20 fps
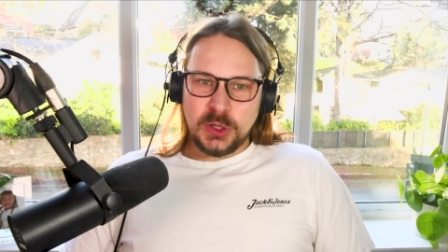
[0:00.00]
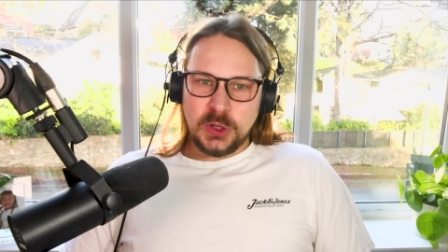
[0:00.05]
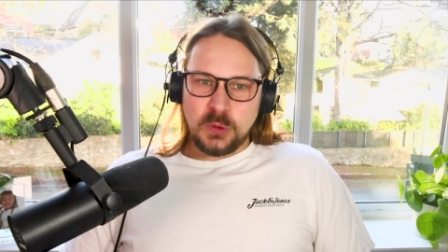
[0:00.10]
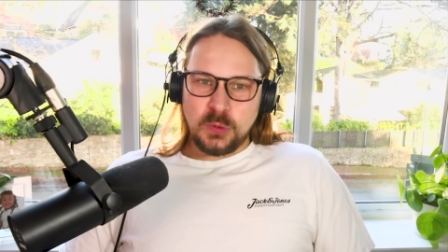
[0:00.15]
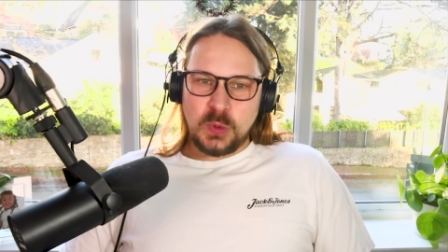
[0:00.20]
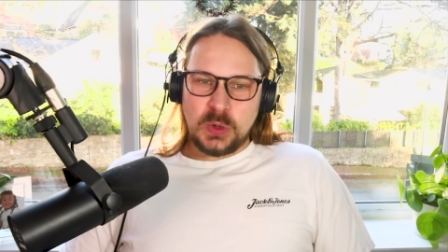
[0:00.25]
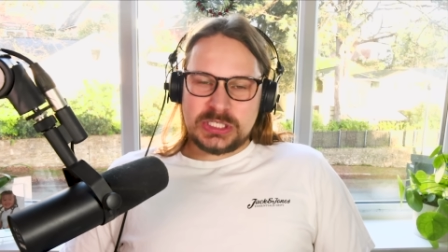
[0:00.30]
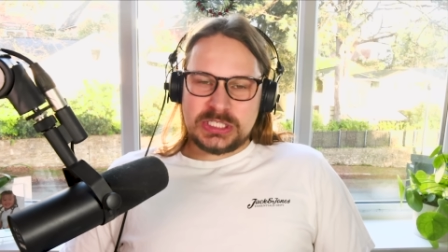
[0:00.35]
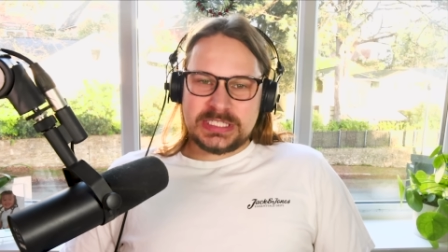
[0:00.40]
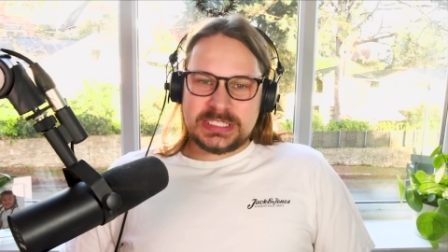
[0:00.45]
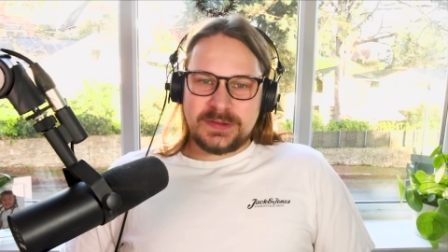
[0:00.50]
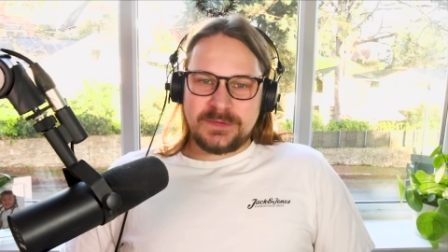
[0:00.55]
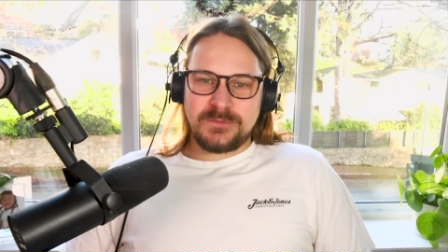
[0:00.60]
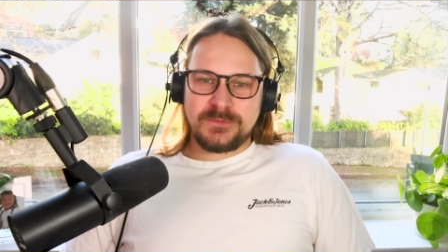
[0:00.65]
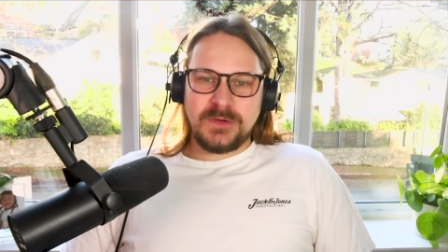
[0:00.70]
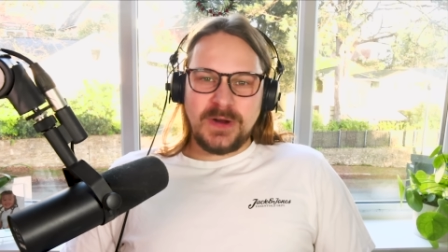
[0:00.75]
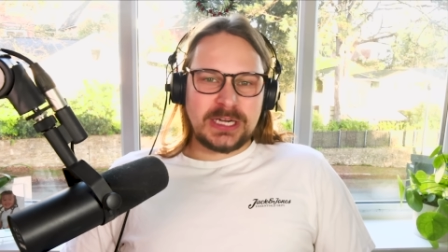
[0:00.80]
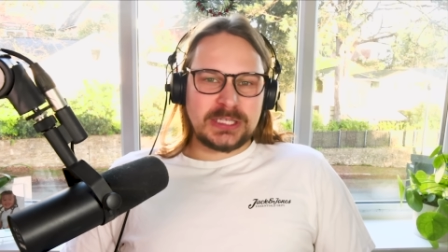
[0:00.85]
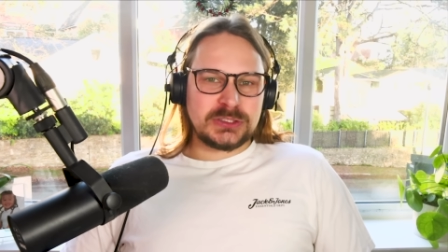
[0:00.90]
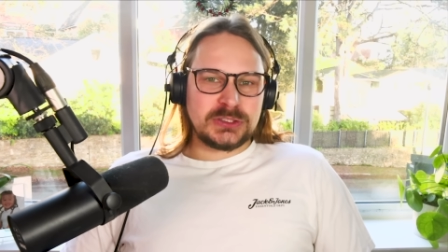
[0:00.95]
which is a
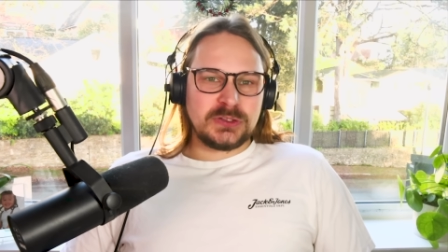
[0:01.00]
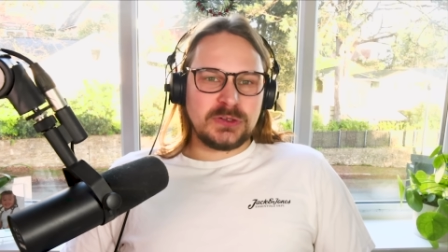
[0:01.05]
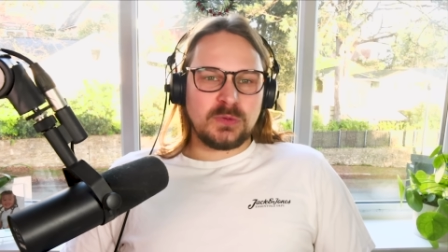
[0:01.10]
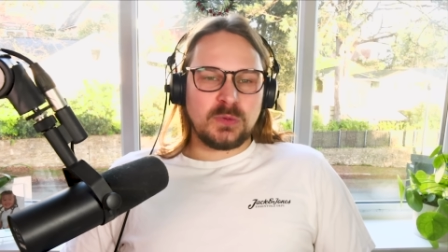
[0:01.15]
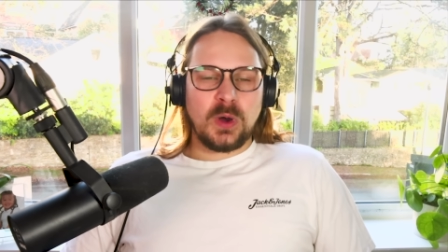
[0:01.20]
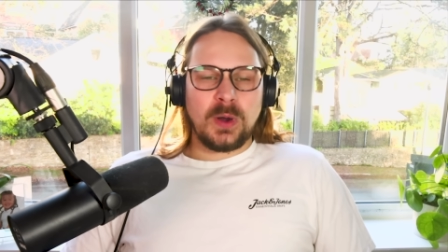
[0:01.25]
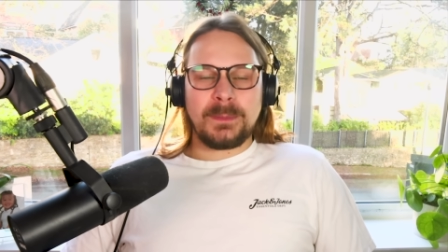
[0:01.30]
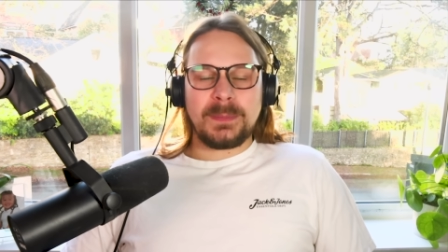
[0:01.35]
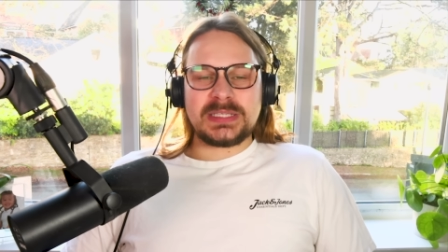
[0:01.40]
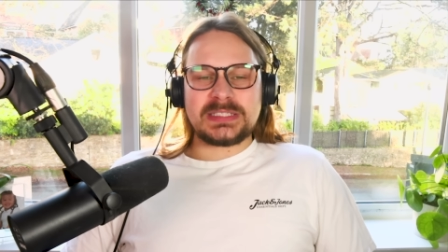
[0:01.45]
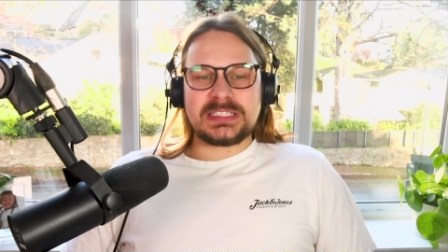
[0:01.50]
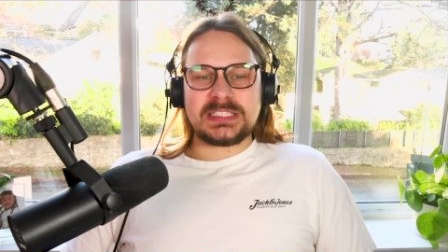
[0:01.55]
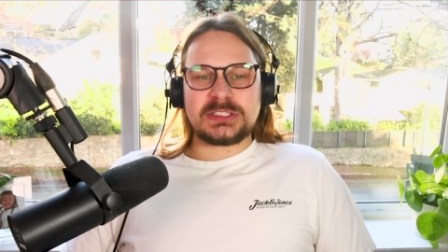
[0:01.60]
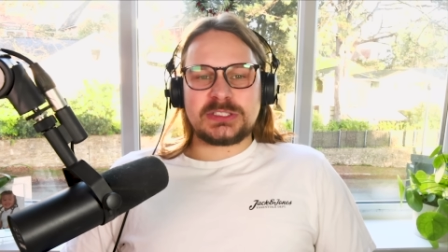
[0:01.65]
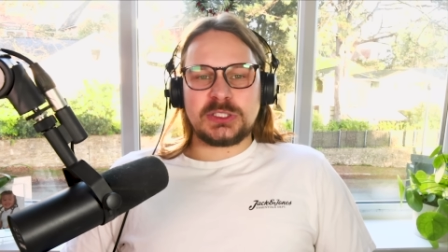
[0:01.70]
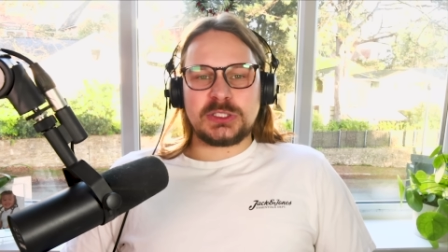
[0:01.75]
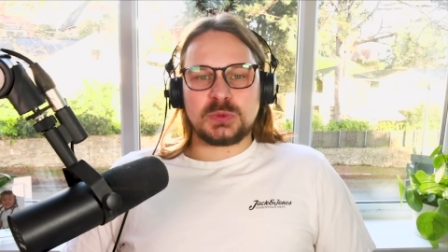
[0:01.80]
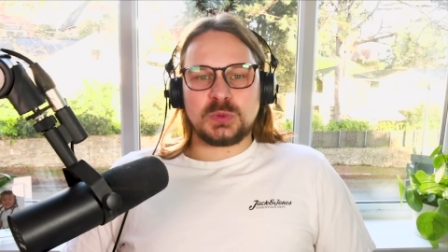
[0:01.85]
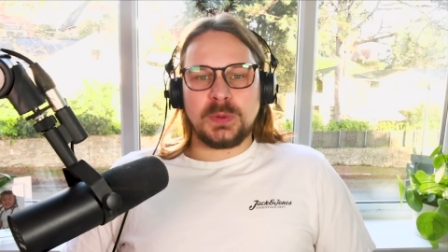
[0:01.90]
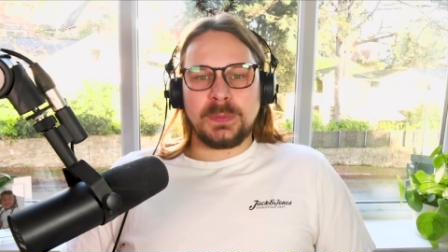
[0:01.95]
fraction of what
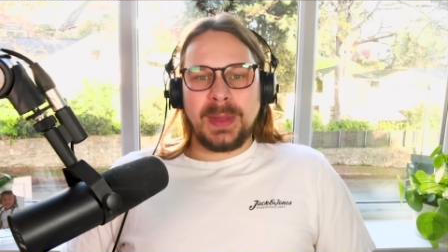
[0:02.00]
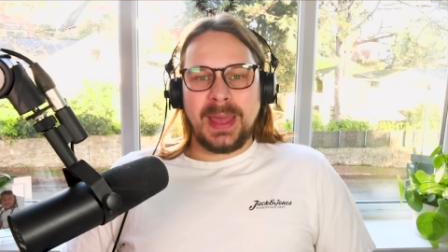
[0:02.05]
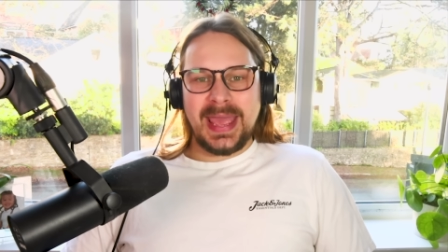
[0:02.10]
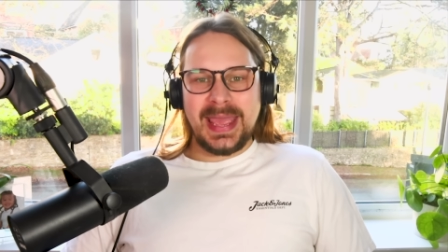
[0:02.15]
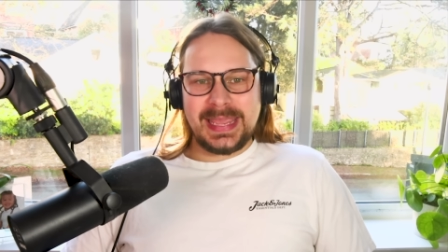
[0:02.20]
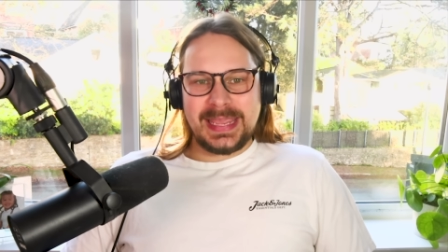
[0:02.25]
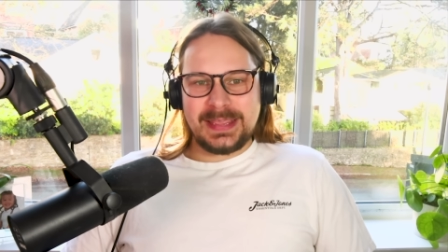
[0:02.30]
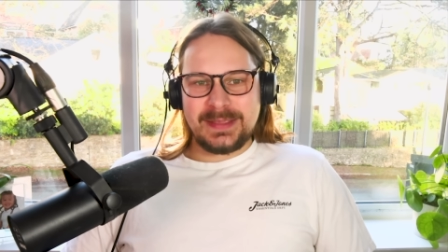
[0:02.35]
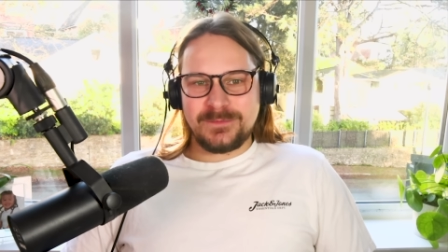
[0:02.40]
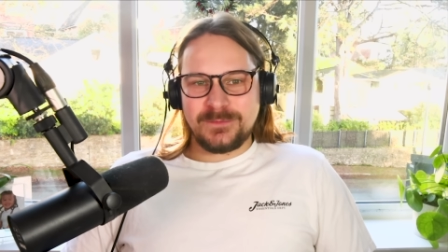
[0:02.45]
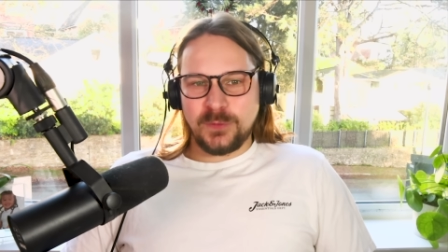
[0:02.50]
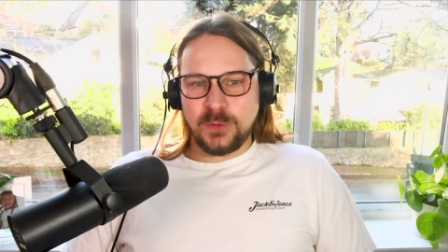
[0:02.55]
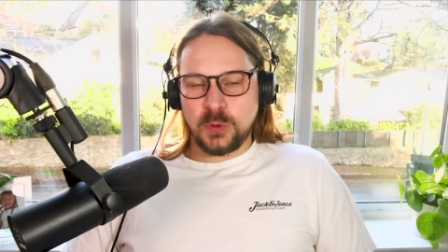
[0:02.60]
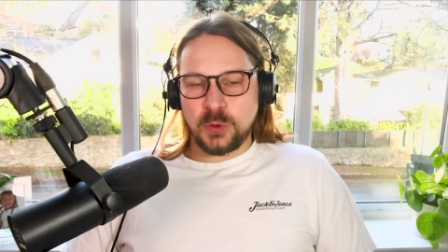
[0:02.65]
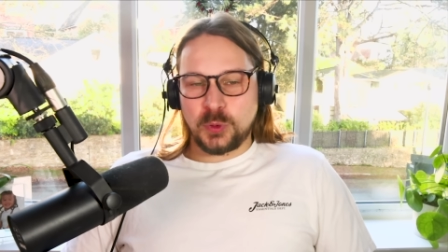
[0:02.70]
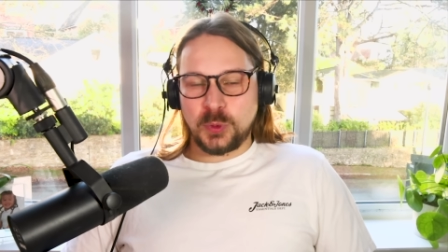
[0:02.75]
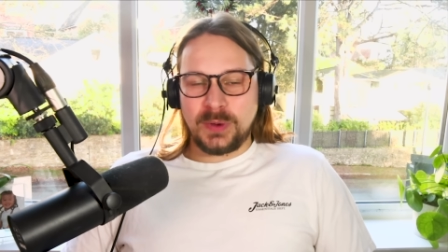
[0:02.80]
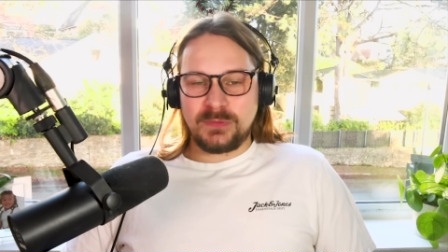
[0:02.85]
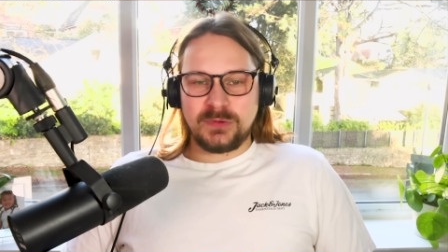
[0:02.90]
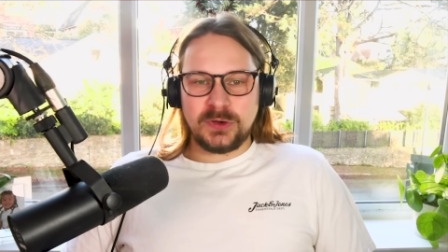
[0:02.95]
businesses would pay for
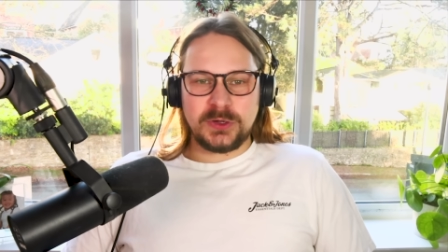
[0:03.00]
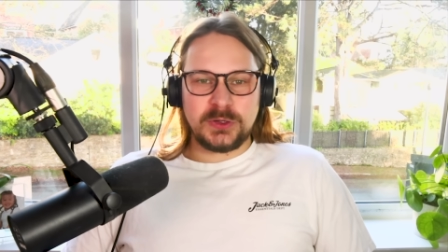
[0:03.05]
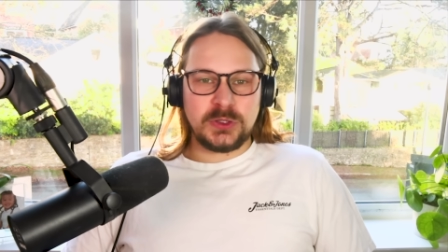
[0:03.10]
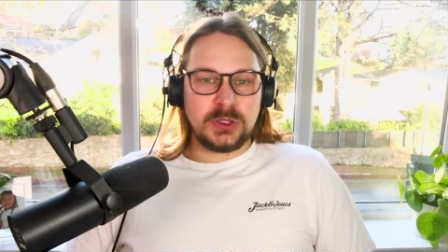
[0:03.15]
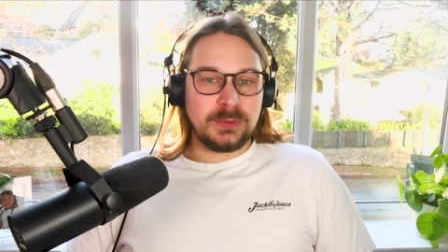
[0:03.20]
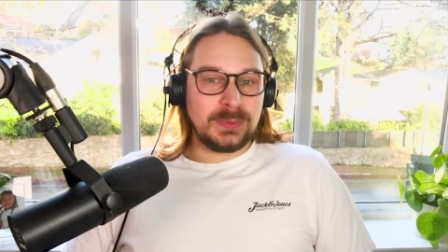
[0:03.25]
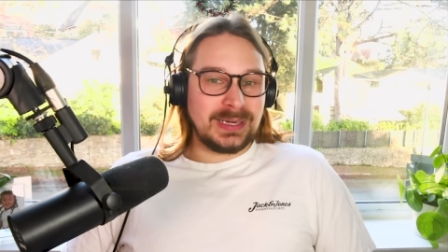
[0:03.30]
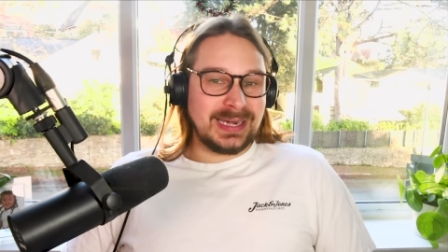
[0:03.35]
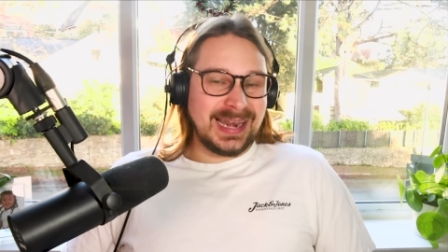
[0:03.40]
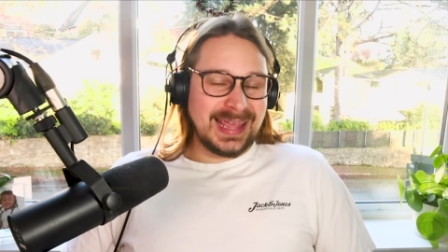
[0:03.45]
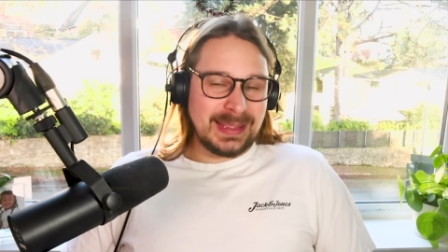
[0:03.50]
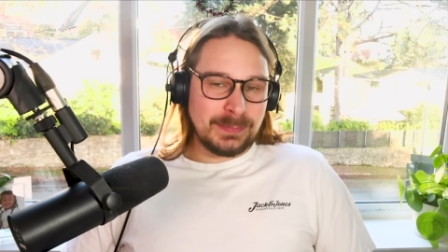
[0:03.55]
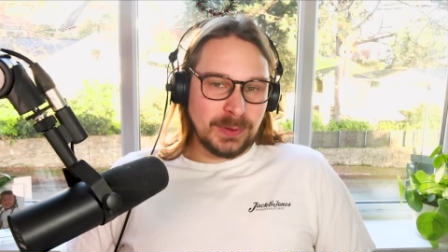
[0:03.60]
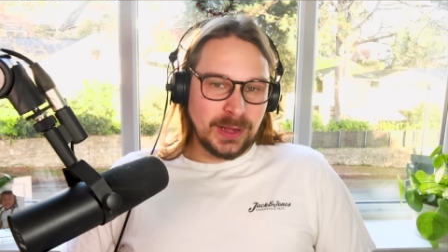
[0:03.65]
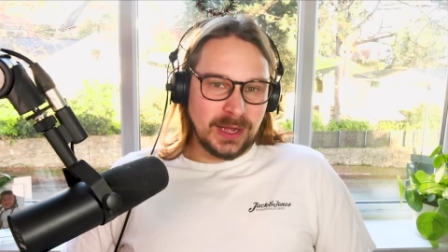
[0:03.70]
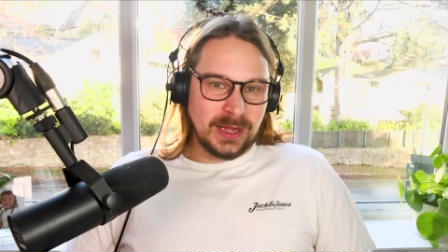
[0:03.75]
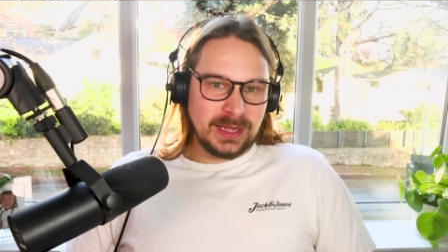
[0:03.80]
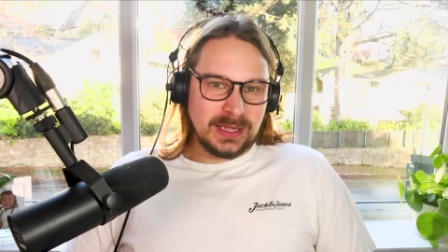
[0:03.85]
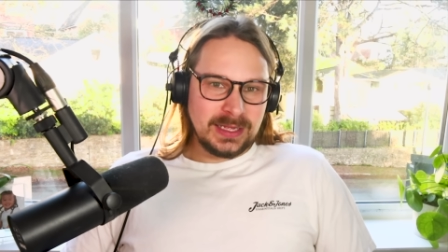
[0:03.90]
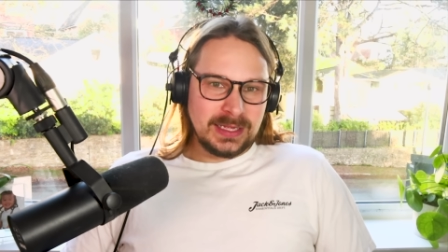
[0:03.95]
equivalent human
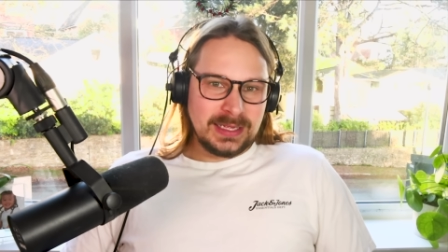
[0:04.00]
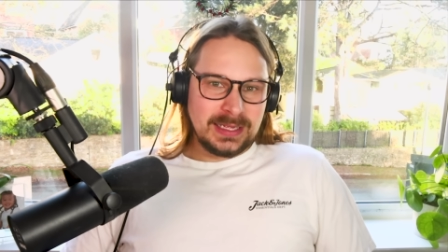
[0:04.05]
labor.